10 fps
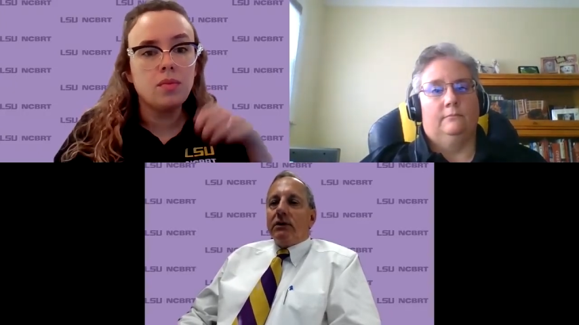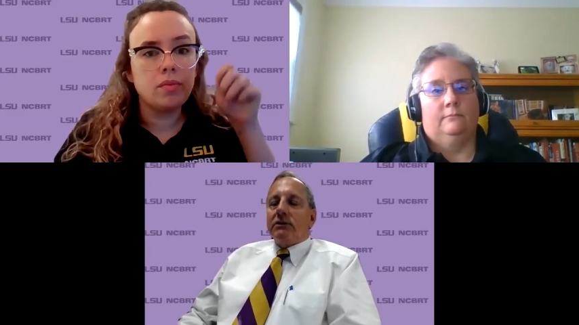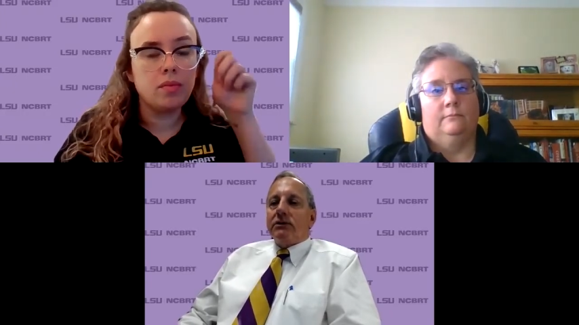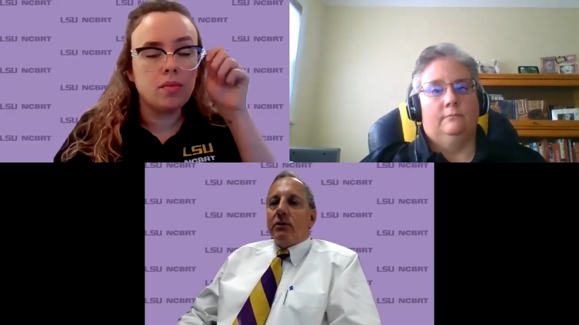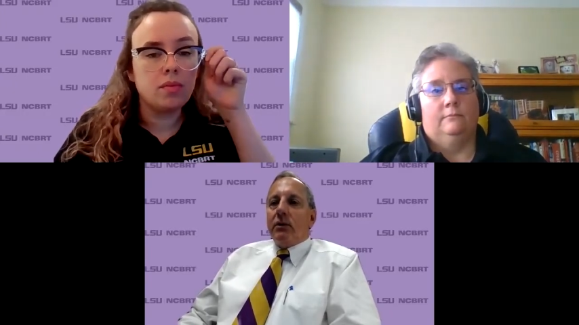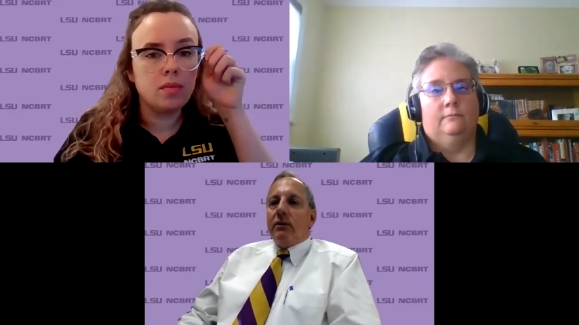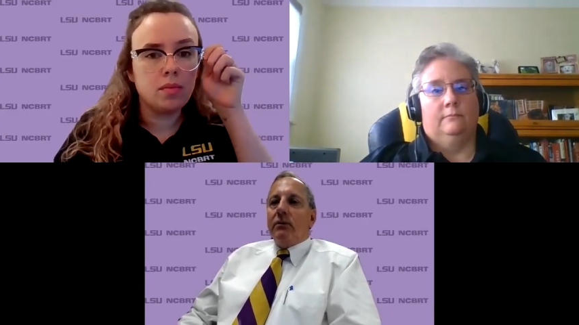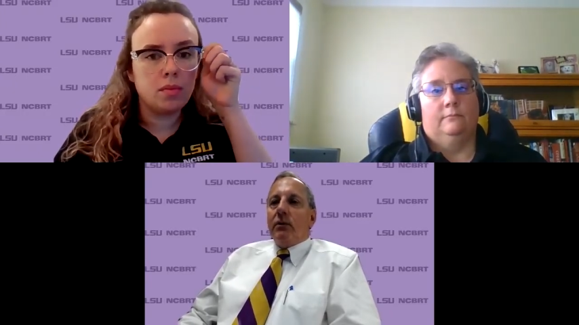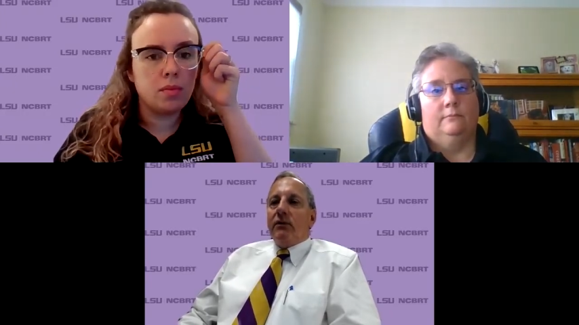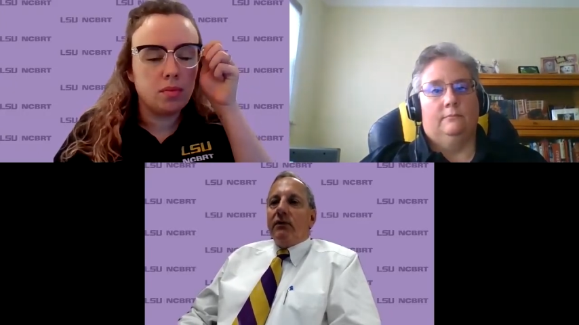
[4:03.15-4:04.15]
Speaker 1: so we,
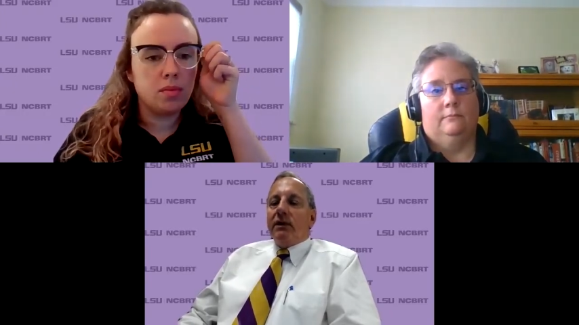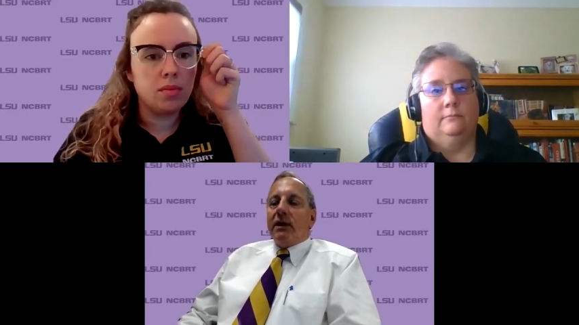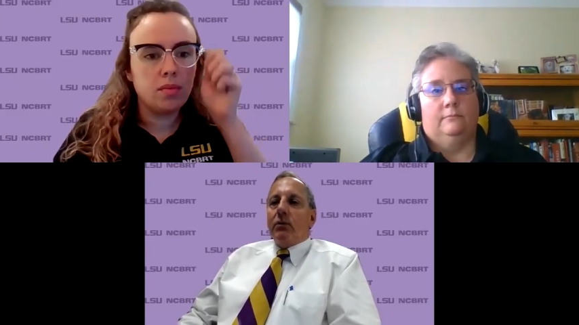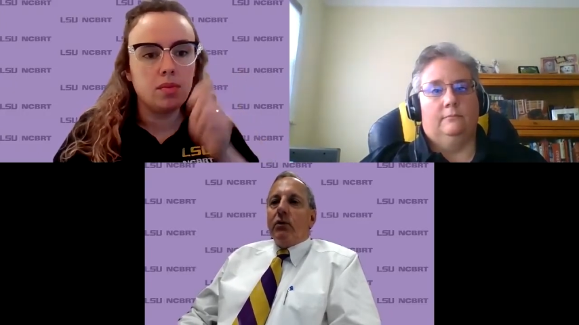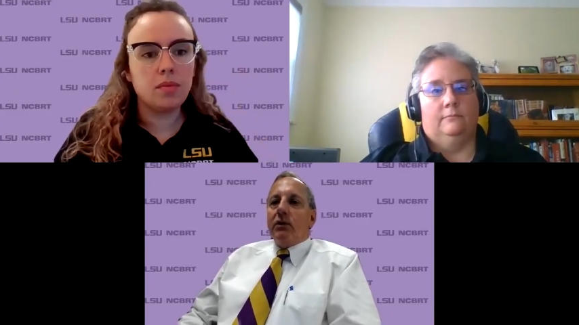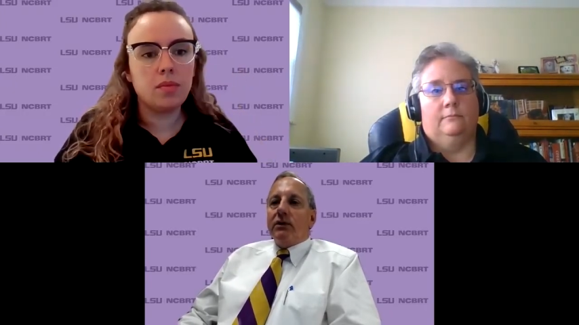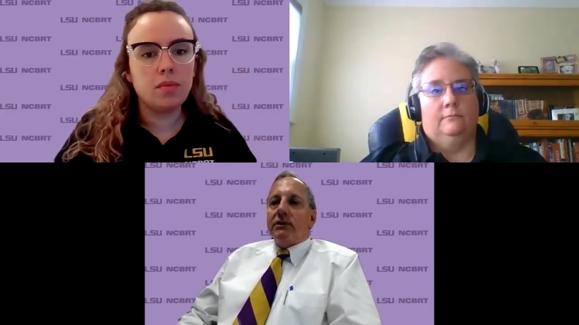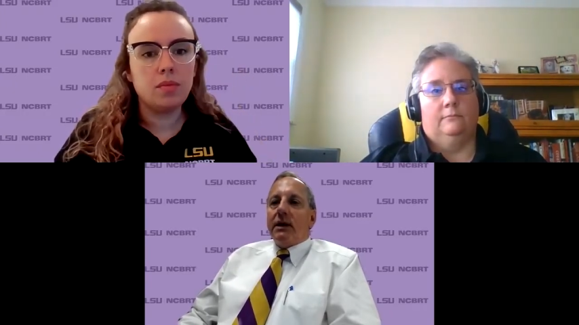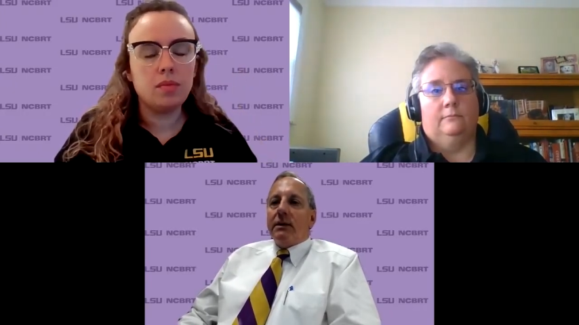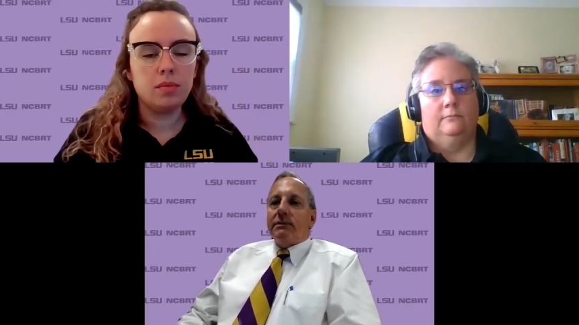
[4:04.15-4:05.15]
we feel like we're in the
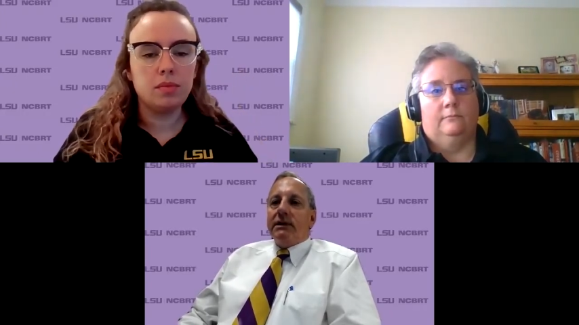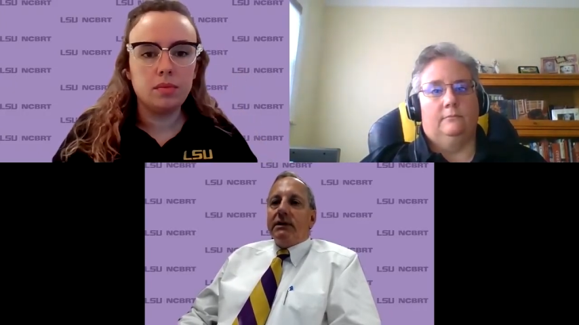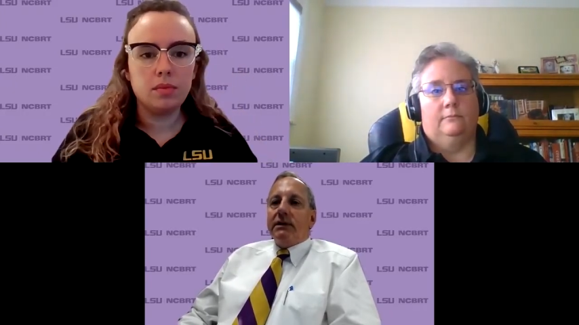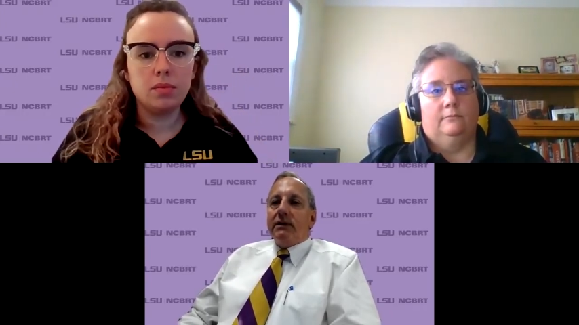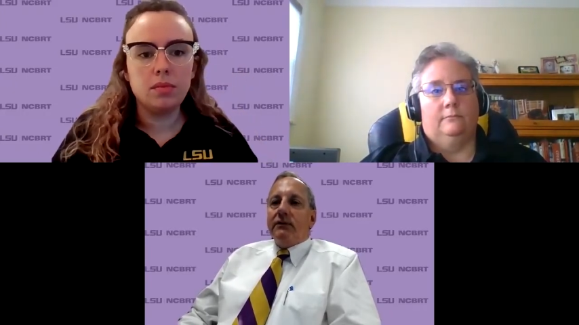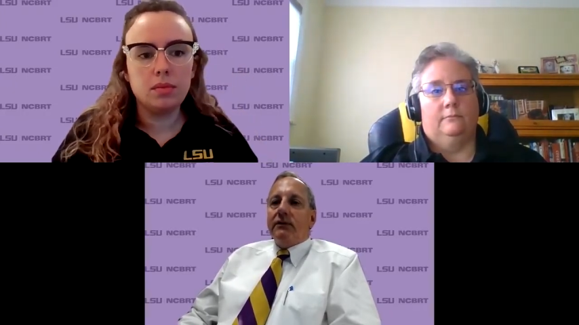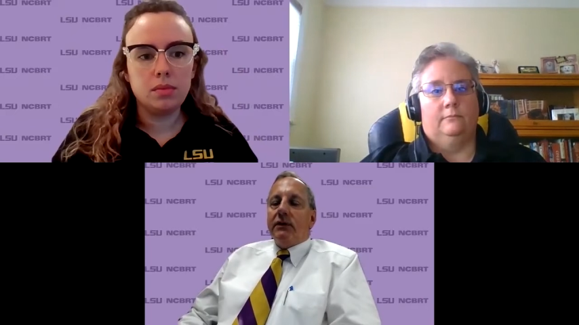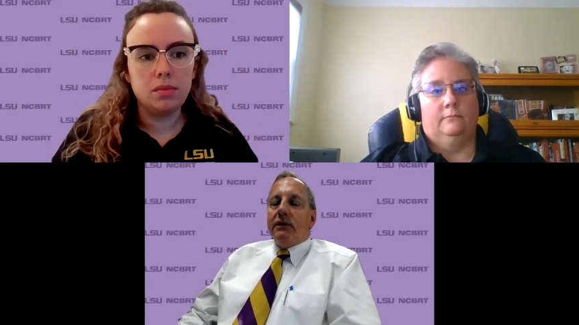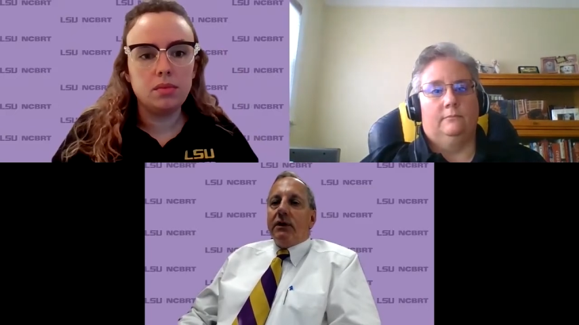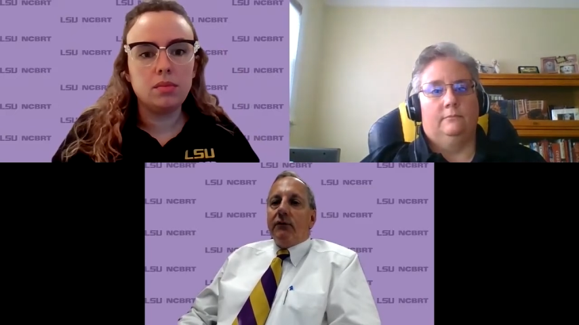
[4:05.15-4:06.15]
top 10 of
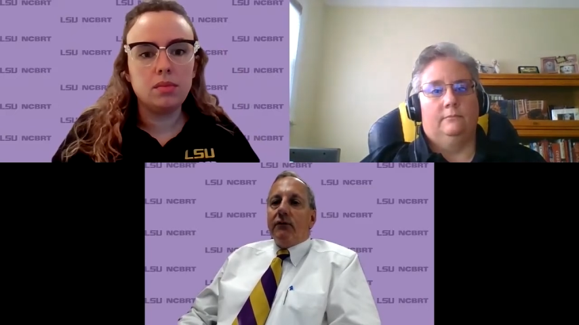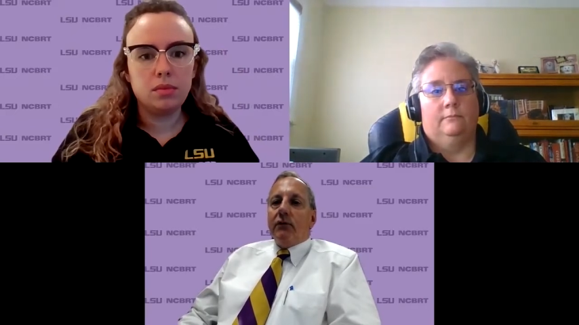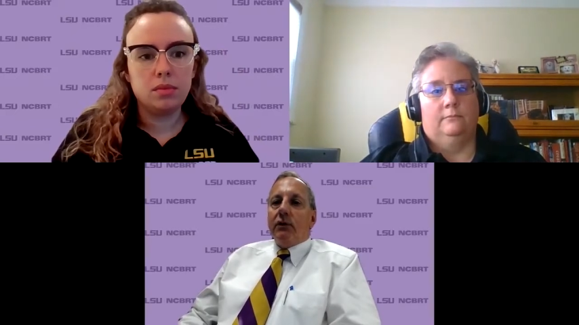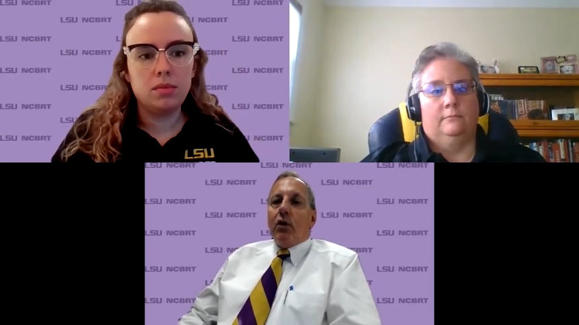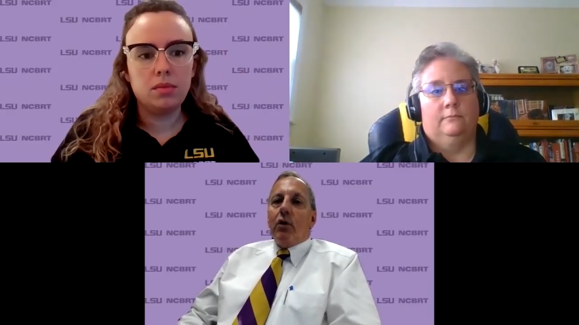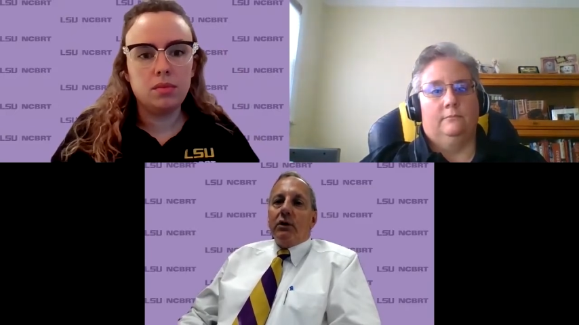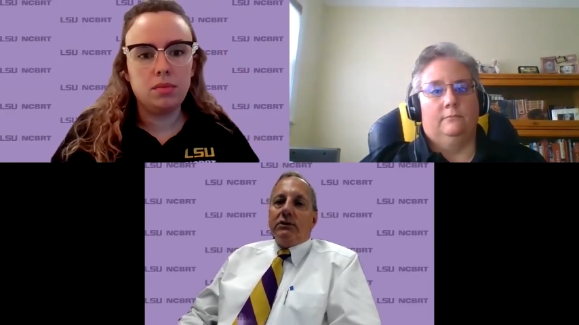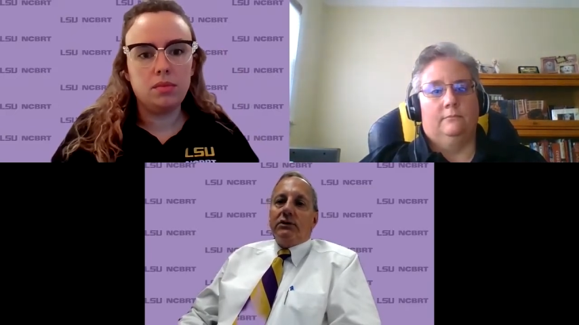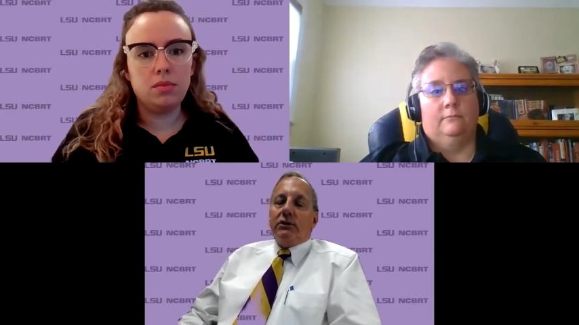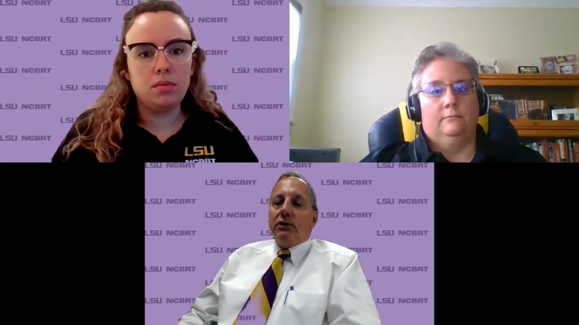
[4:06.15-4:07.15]
of
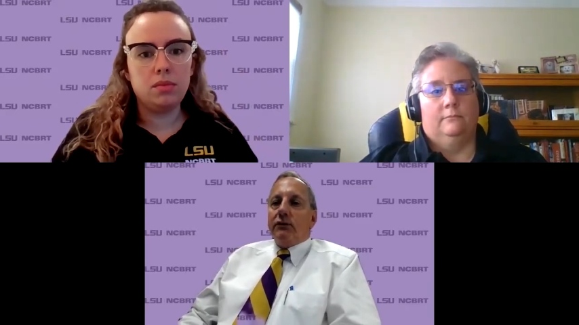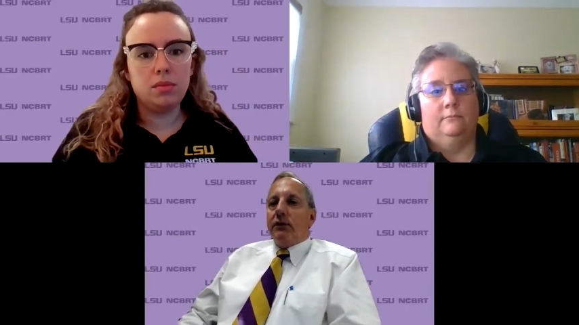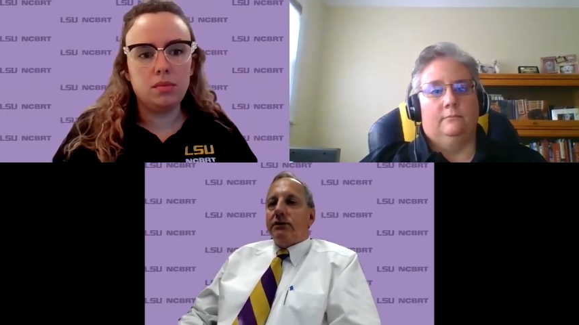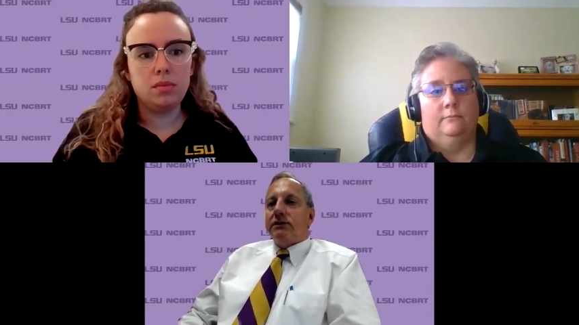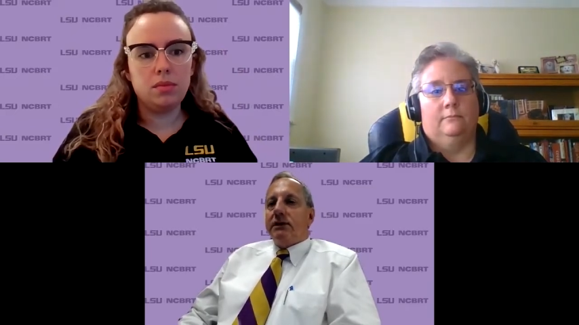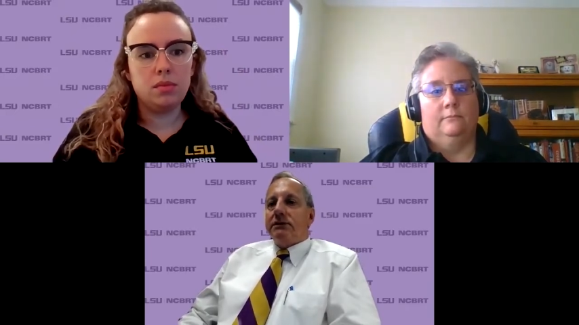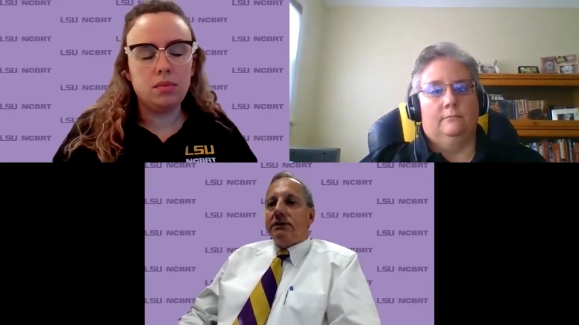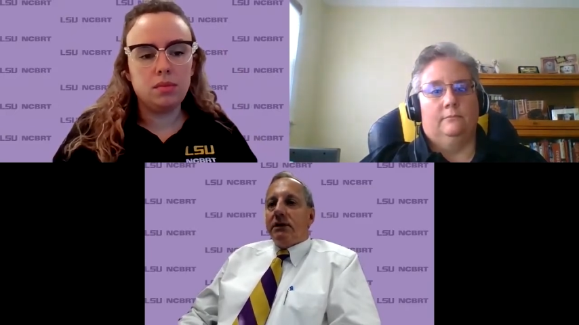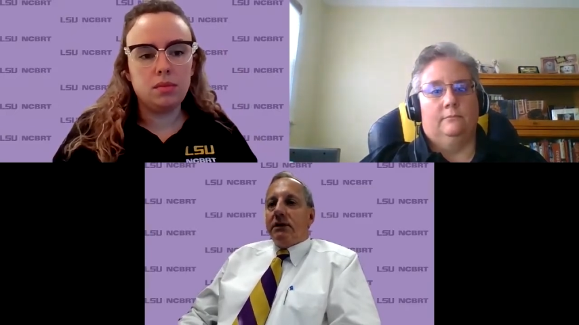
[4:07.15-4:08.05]
large universities.